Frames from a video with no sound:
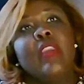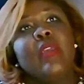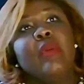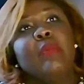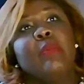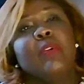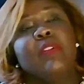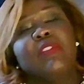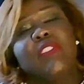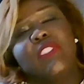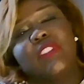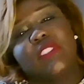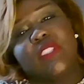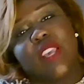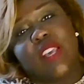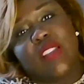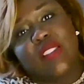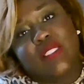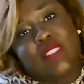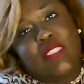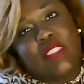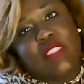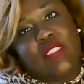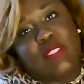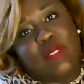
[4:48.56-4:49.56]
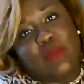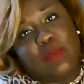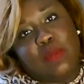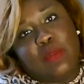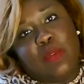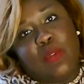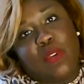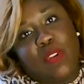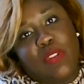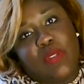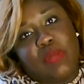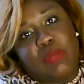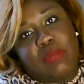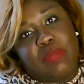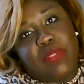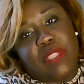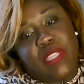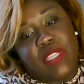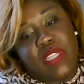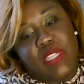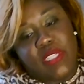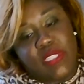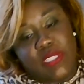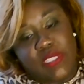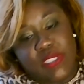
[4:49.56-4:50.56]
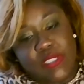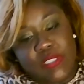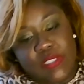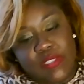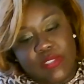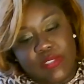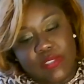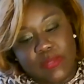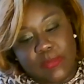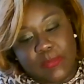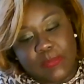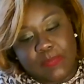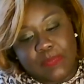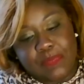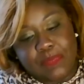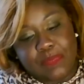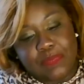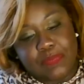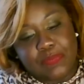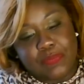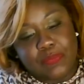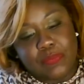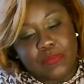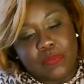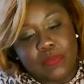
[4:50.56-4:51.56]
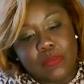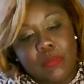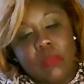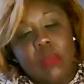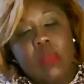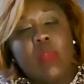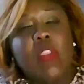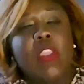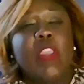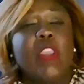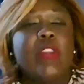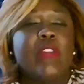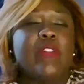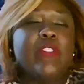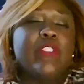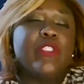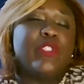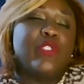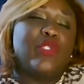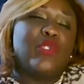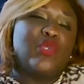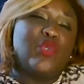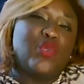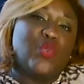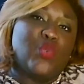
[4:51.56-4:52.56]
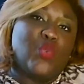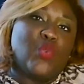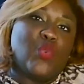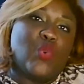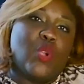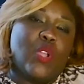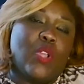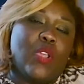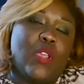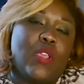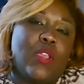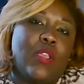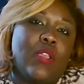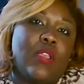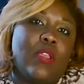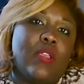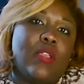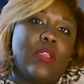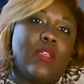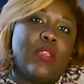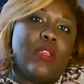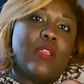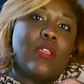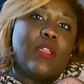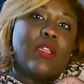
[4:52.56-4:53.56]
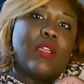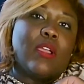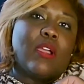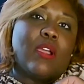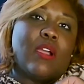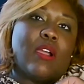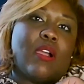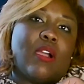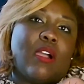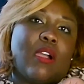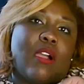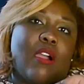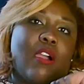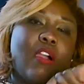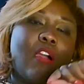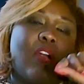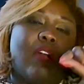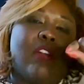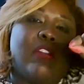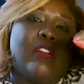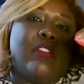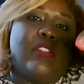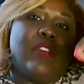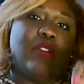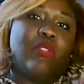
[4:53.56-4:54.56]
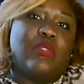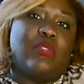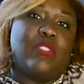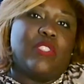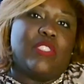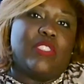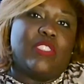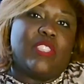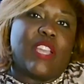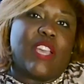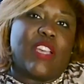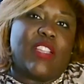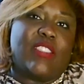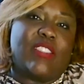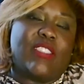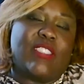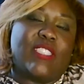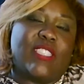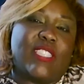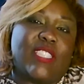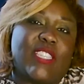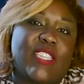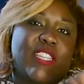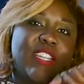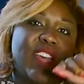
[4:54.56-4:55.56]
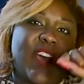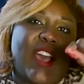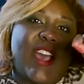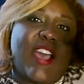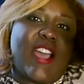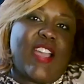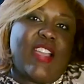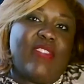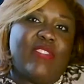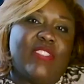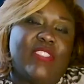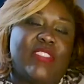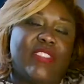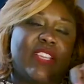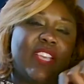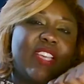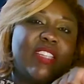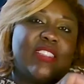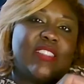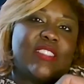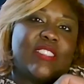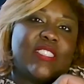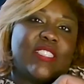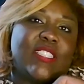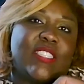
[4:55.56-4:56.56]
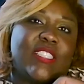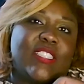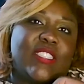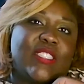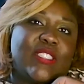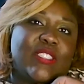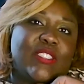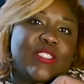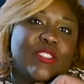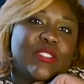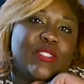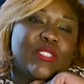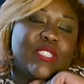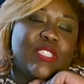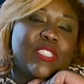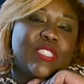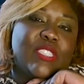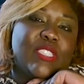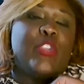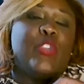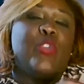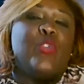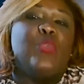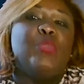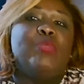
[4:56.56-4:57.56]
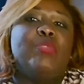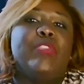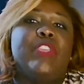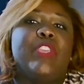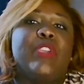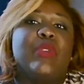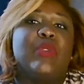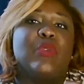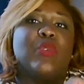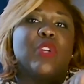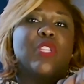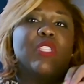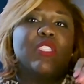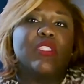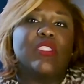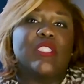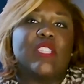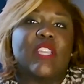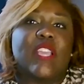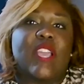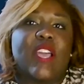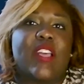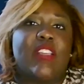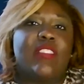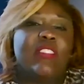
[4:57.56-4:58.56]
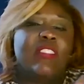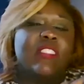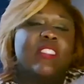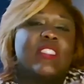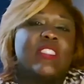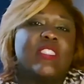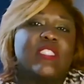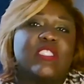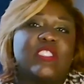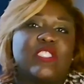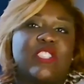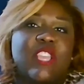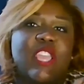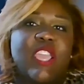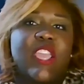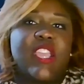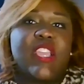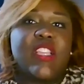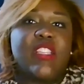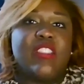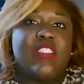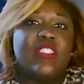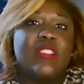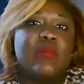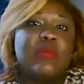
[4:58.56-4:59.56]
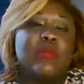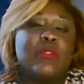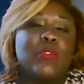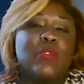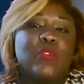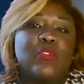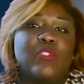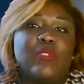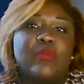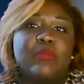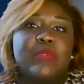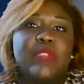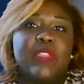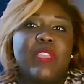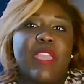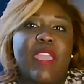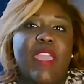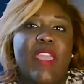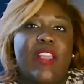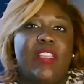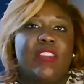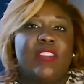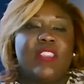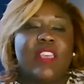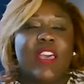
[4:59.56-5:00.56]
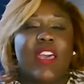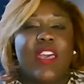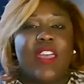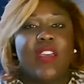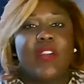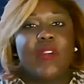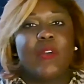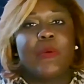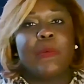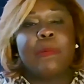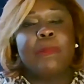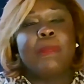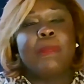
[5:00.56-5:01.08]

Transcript: But viscosity is important because if you are low viscosity in a high viscosity industry. You being willing to constantly change and move and be agile